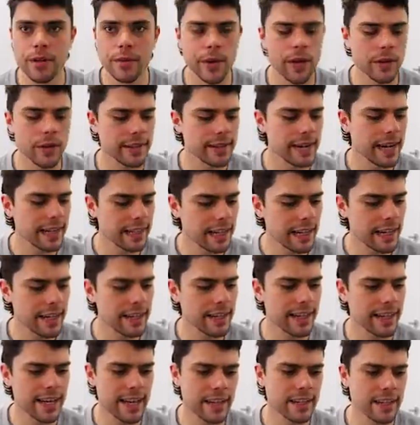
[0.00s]
well at Adelaide.
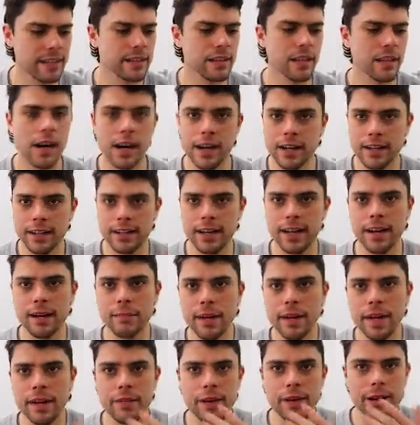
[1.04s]
Again, like uh,
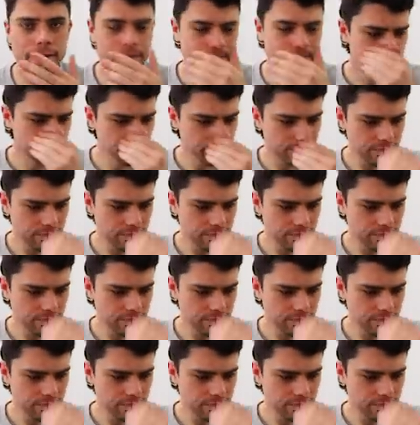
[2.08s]
Ben Rutten,